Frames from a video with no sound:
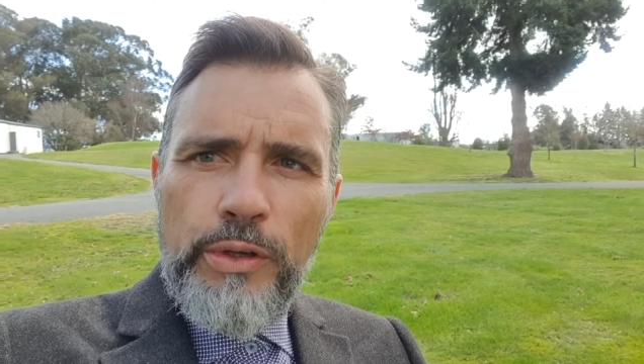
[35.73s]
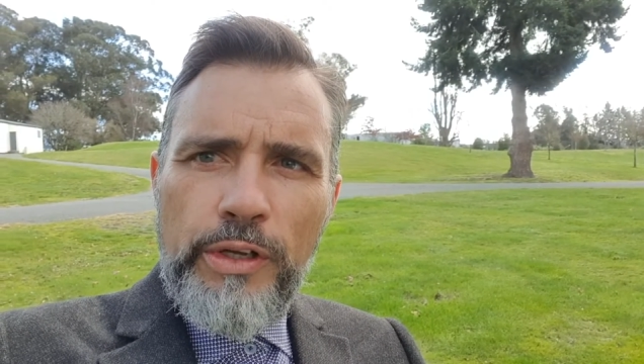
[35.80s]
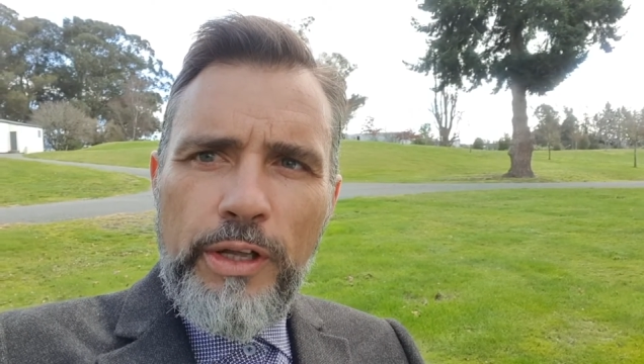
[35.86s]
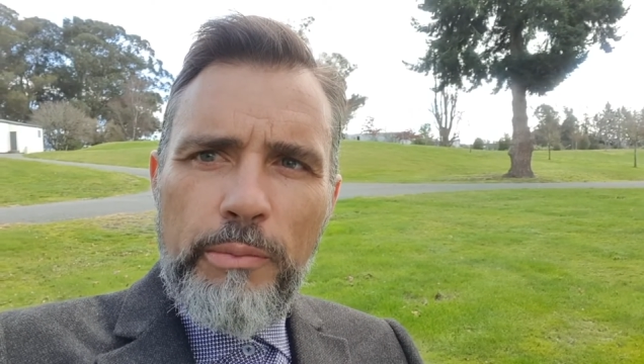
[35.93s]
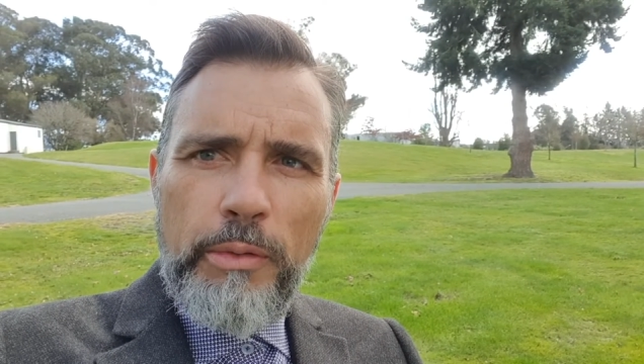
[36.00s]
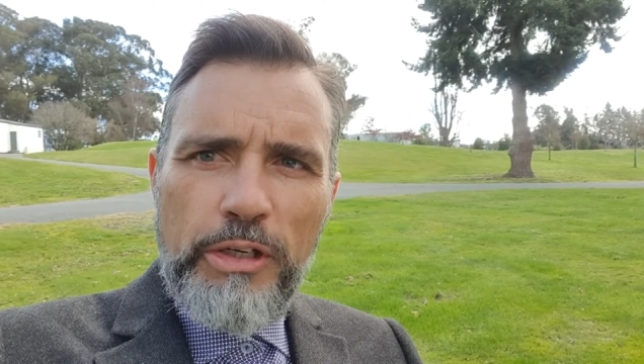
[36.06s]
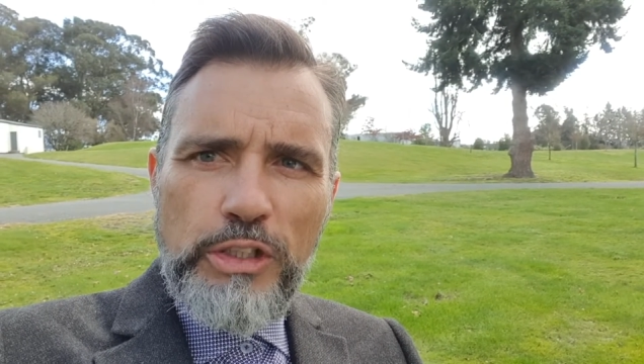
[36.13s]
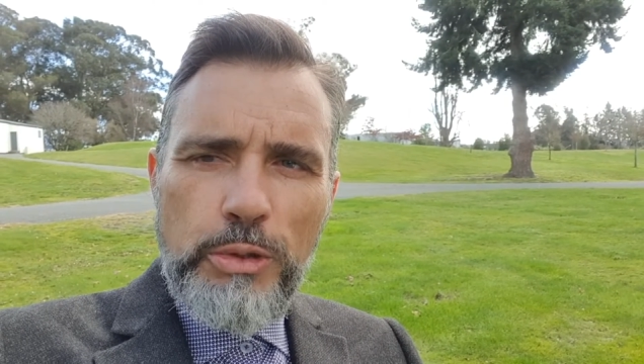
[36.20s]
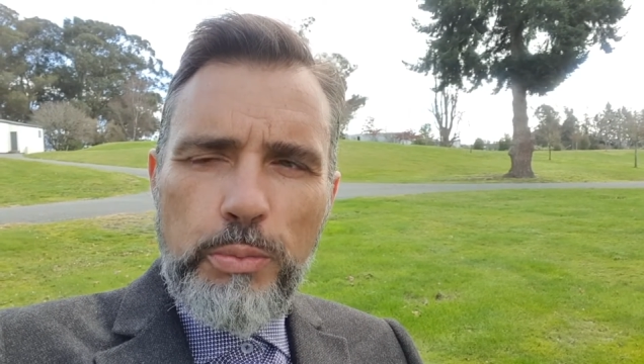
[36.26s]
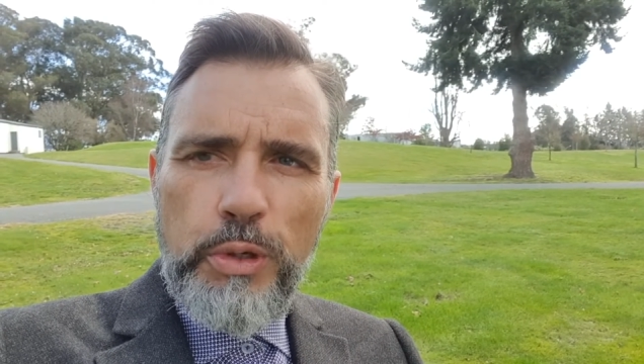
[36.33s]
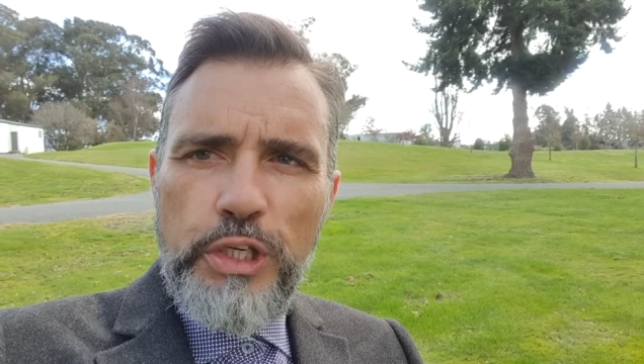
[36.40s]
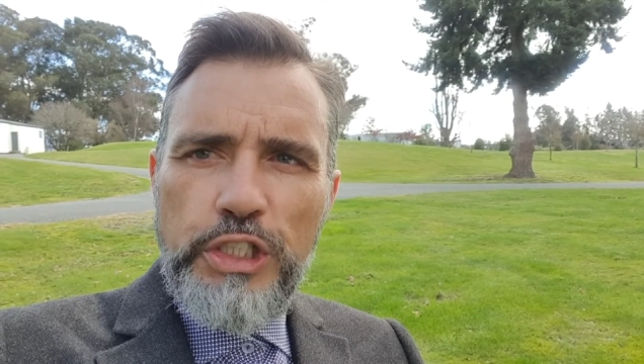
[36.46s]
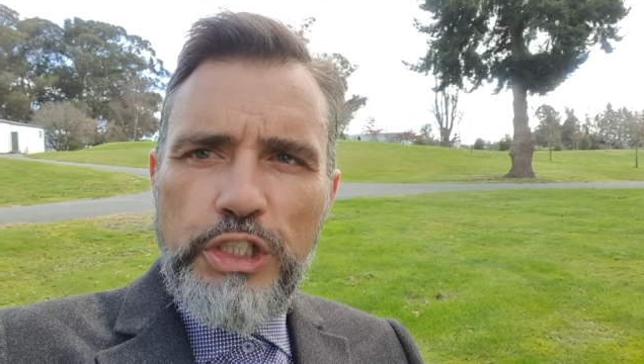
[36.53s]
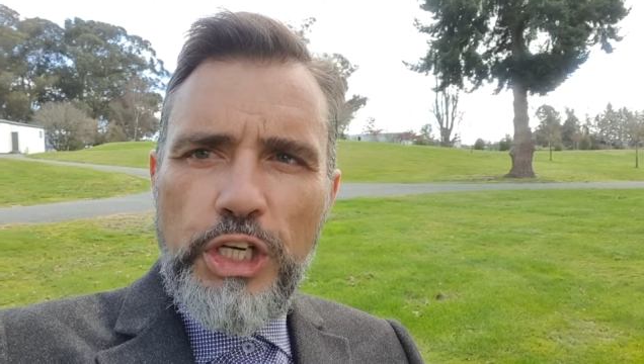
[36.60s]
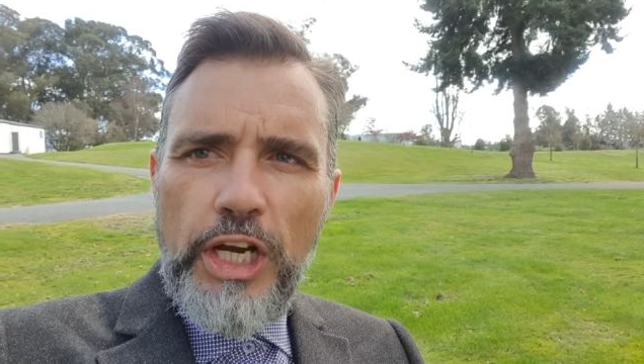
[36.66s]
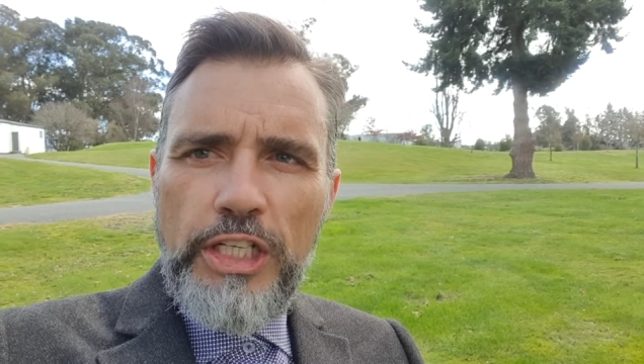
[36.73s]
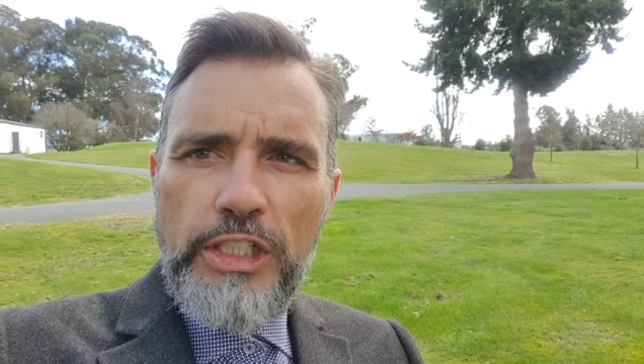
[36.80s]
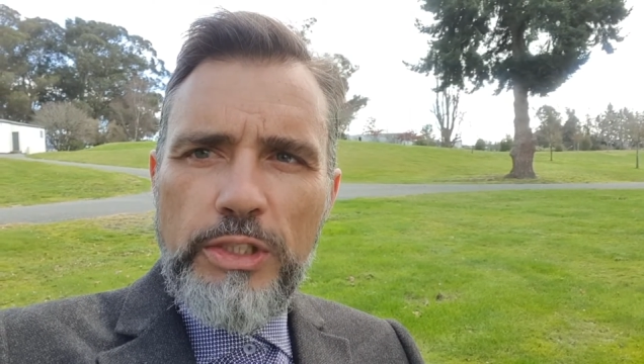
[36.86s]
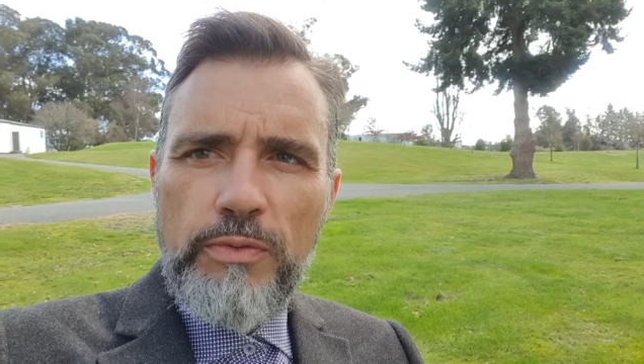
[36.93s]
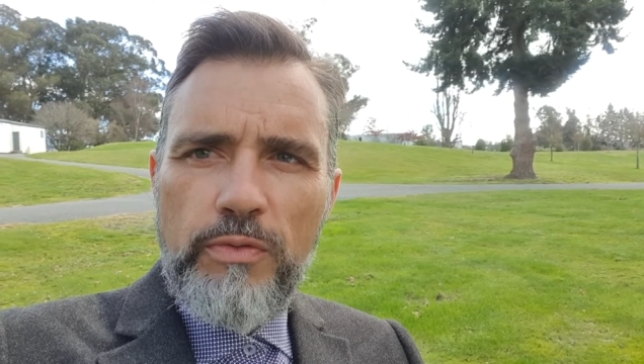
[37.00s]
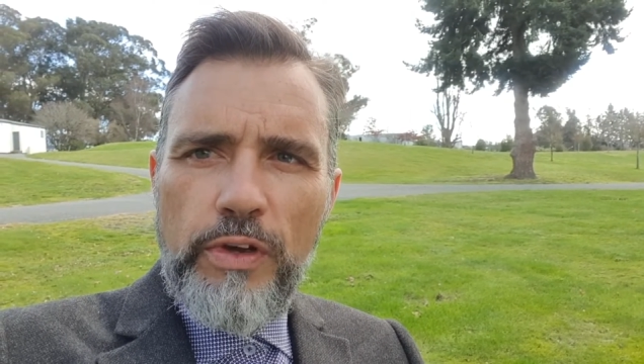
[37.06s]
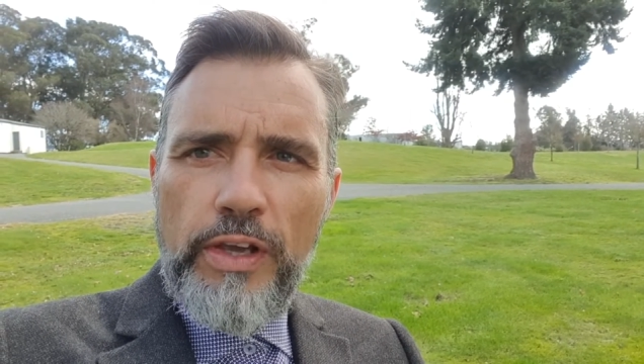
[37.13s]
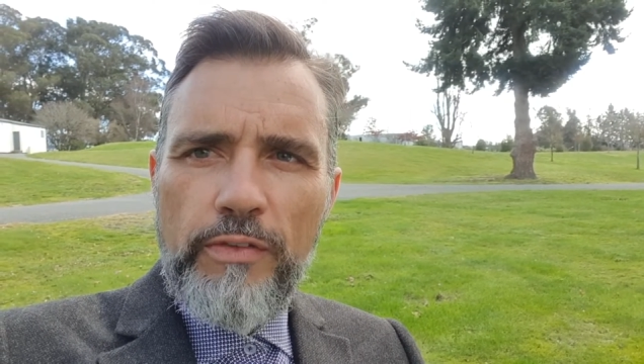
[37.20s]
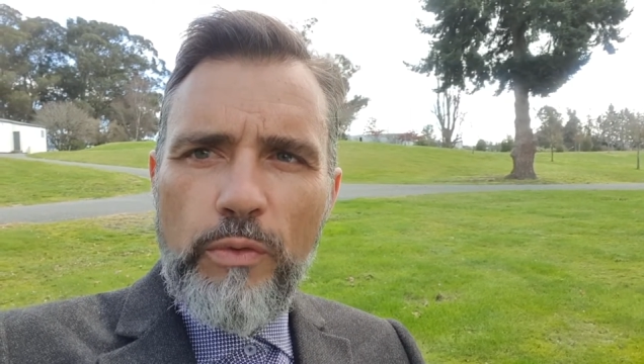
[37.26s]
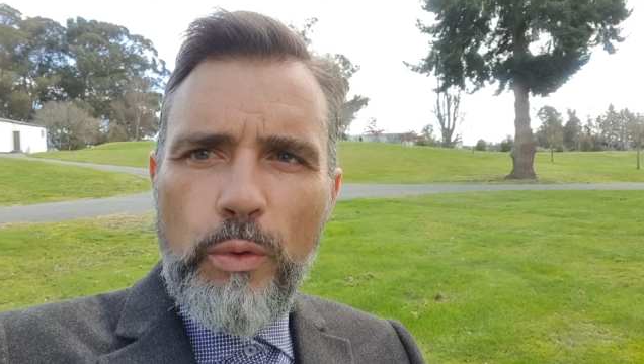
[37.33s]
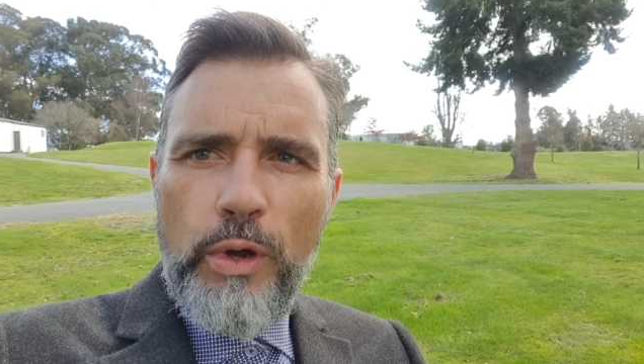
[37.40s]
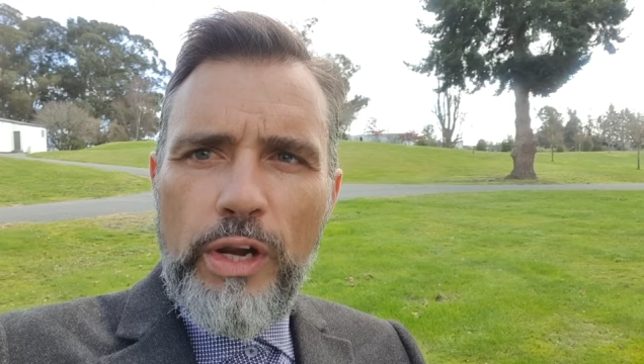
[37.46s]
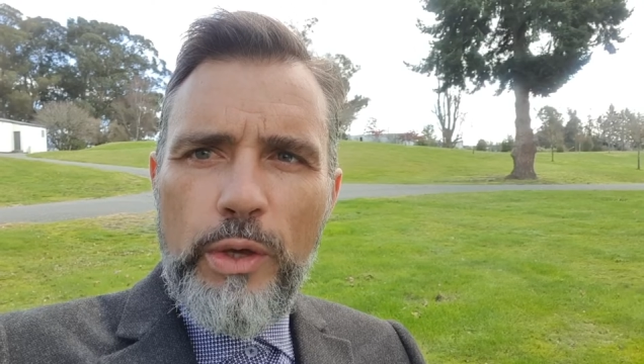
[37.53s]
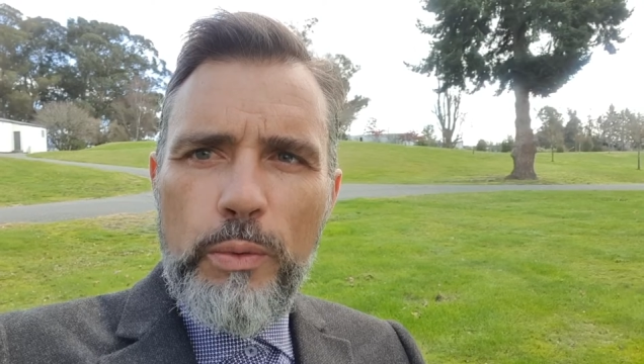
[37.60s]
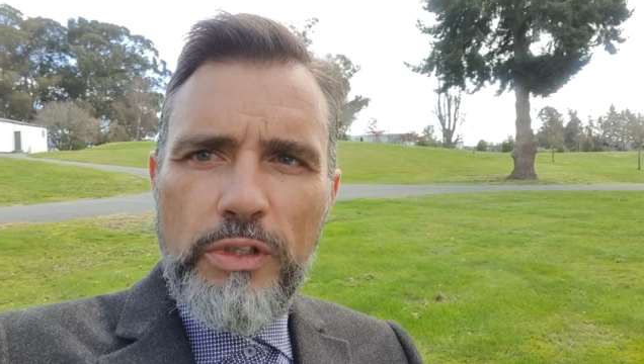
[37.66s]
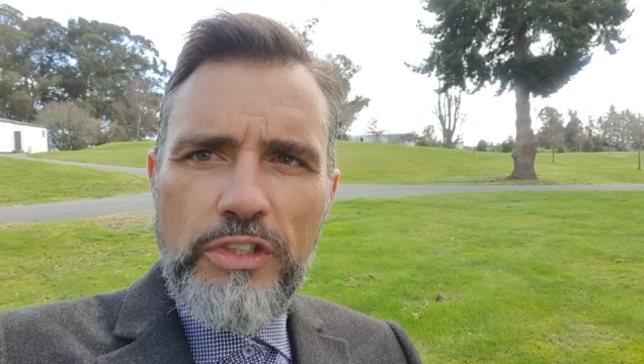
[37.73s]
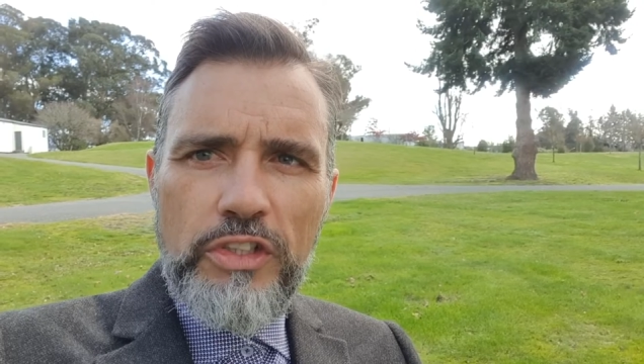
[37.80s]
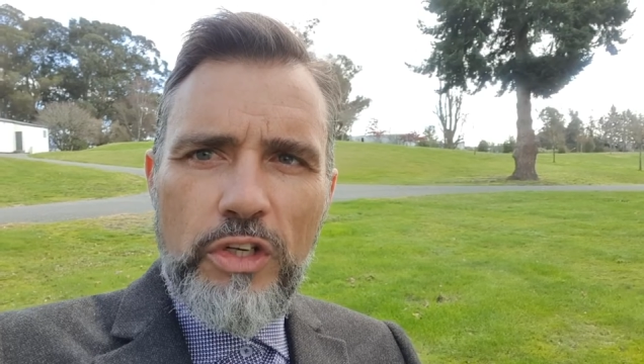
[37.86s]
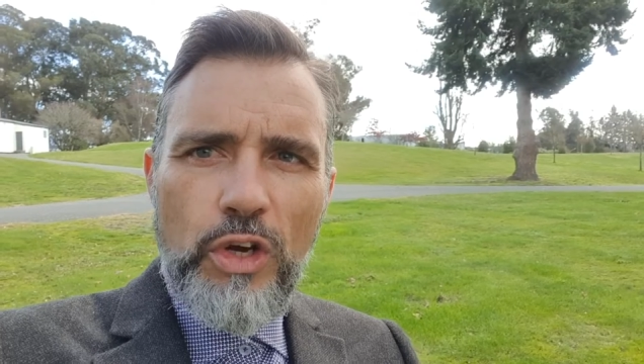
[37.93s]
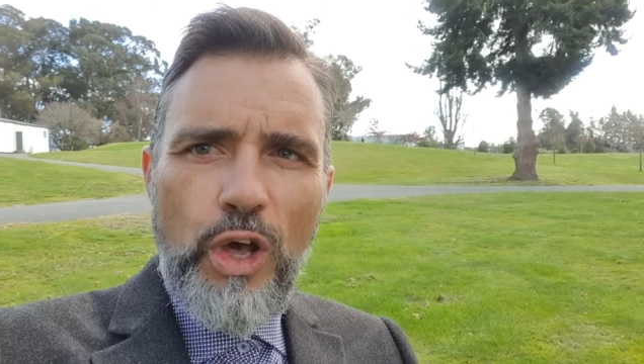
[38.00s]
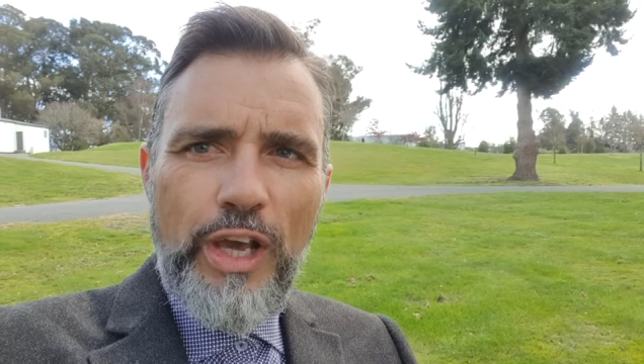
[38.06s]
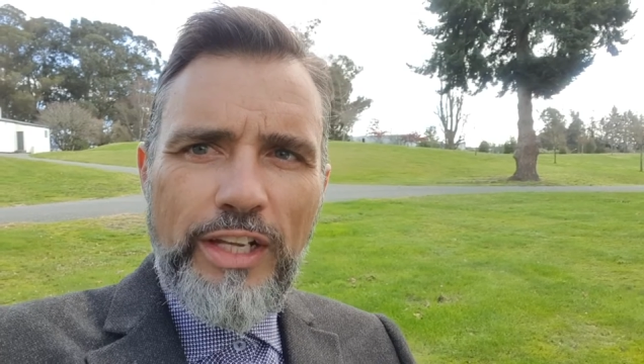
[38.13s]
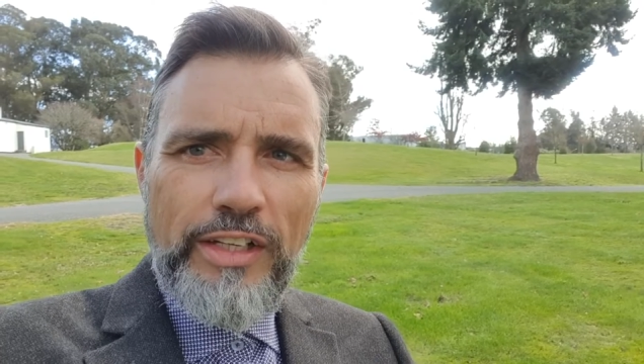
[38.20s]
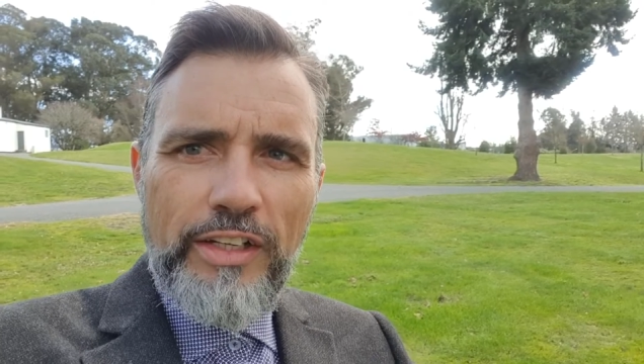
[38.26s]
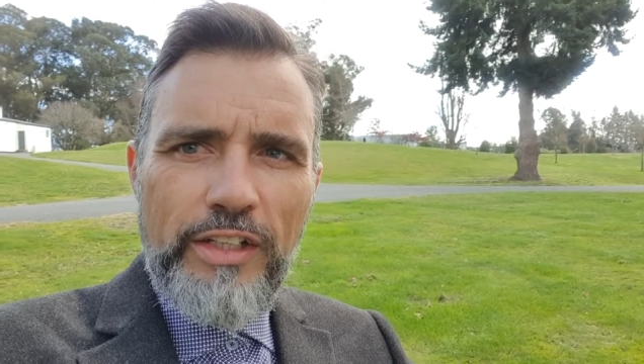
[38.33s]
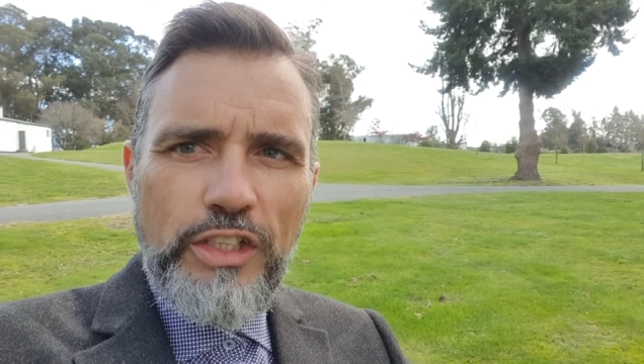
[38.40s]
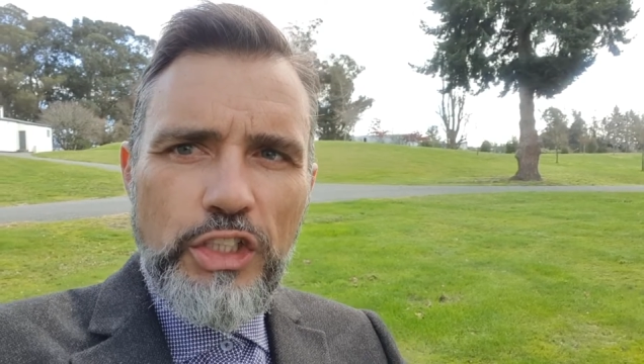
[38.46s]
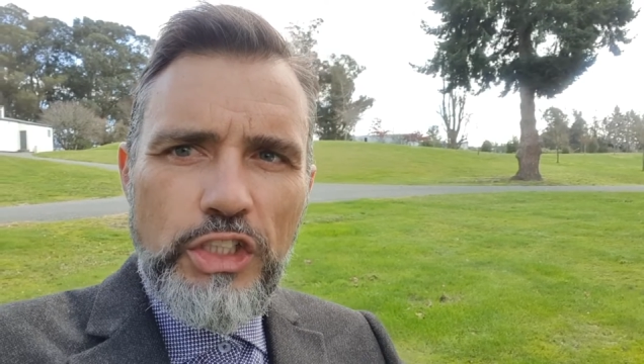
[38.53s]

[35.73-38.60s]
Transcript: and much appreciation for everyone who has liked,